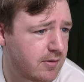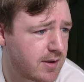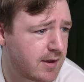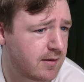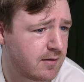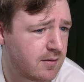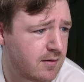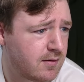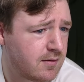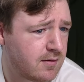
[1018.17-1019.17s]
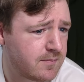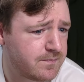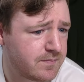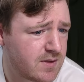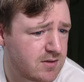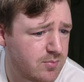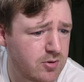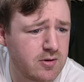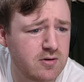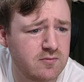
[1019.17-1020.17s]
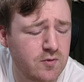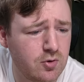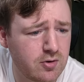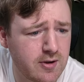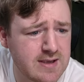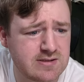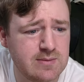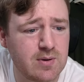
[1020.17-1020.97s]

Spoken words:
Okay, Topuria and Volk. Okay, so he